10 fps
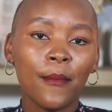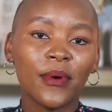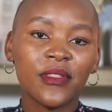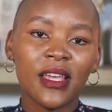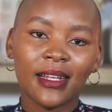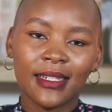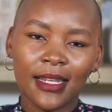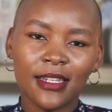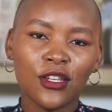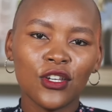but the
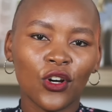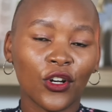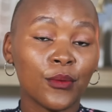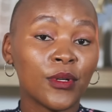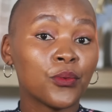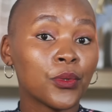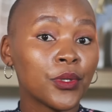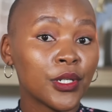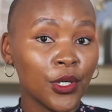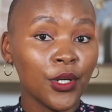identity documents were
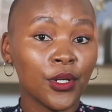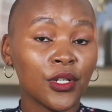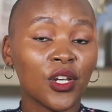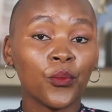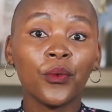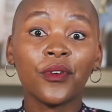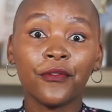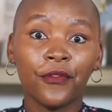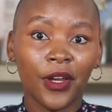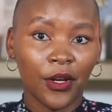returned, and we were
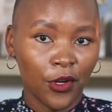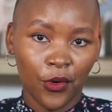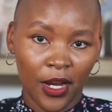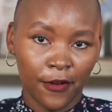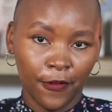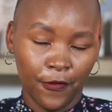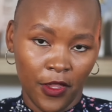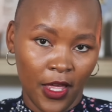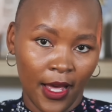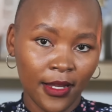very grateful for
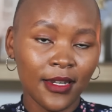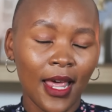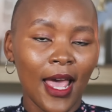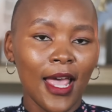that.